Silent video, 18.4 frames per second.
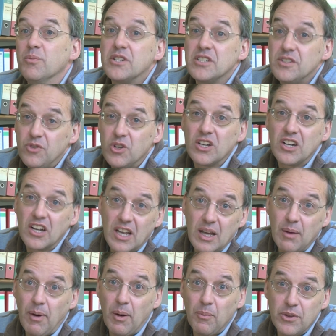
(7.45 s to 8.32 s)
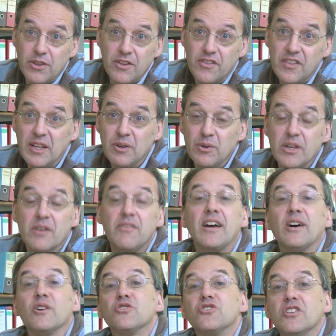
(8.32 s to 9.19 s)
because if you're going to come up with a theory of
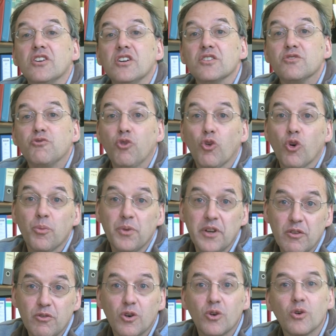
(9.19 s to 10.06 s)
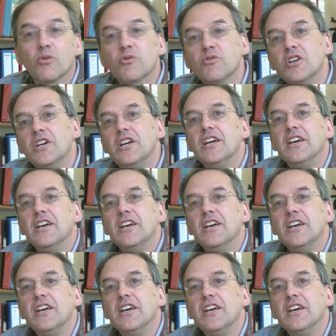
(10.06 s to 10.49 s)
how stars form and evolve,